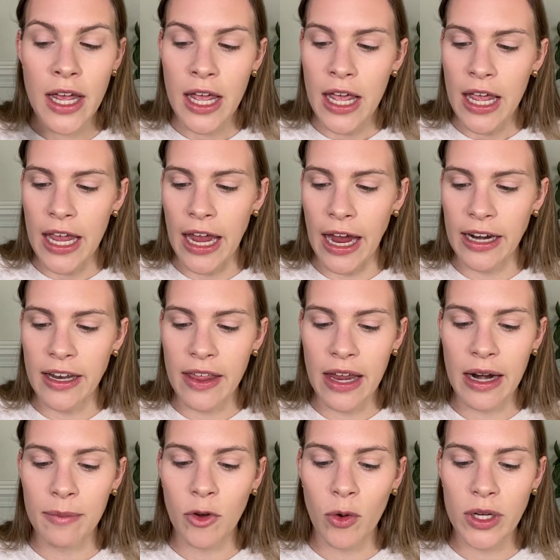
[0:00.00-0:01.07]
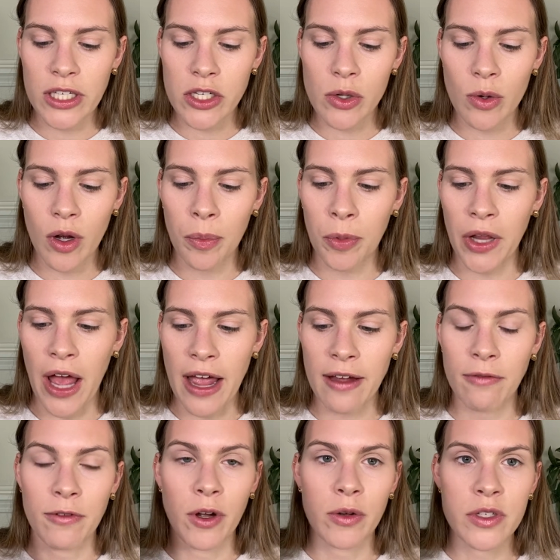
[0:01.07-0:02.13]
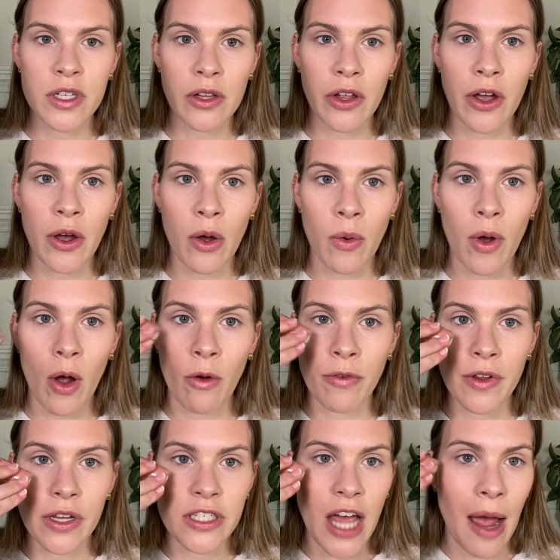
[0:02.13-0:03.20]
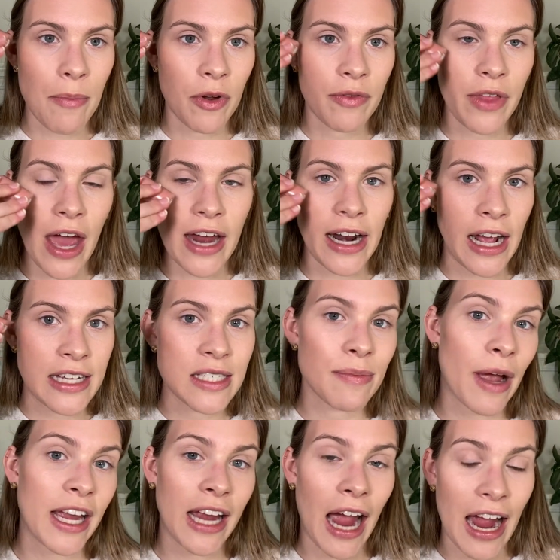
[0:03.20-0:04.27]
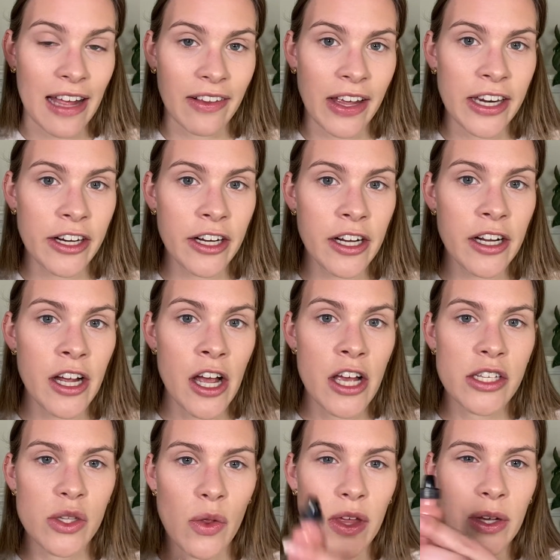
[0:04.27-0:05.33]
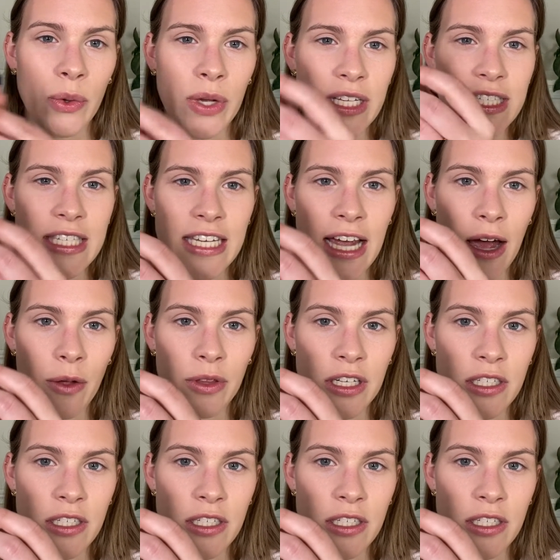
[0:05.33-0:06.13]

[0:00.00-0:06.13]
And then I'm going to apply Rose Glow over the top of that as my highlighter so that you can see how these